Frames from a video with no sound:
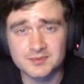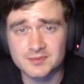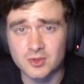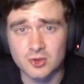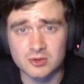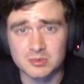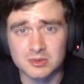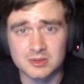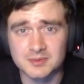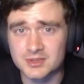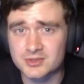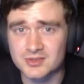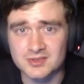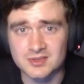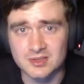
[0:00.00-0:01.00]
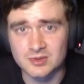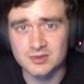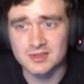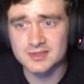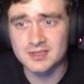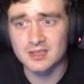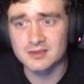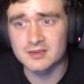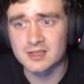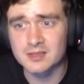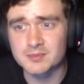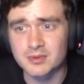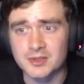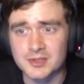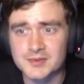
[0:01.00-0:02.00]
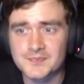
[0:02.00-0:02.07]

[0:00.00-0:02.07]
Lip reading: horrible. It's just a useless card at that point.